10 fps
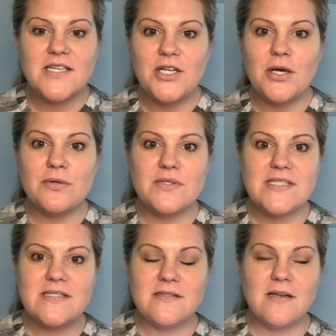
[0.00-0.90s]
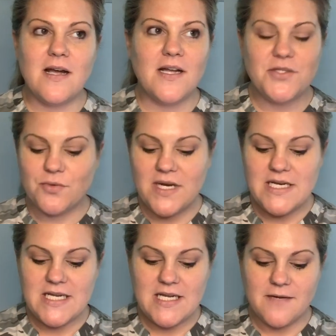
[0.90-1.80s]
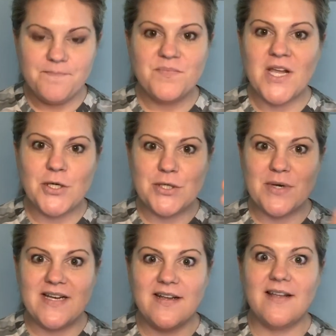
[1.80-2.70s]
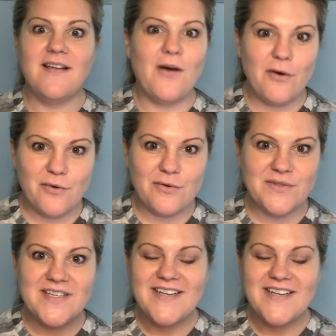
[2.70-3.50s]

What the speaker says: trendy, old,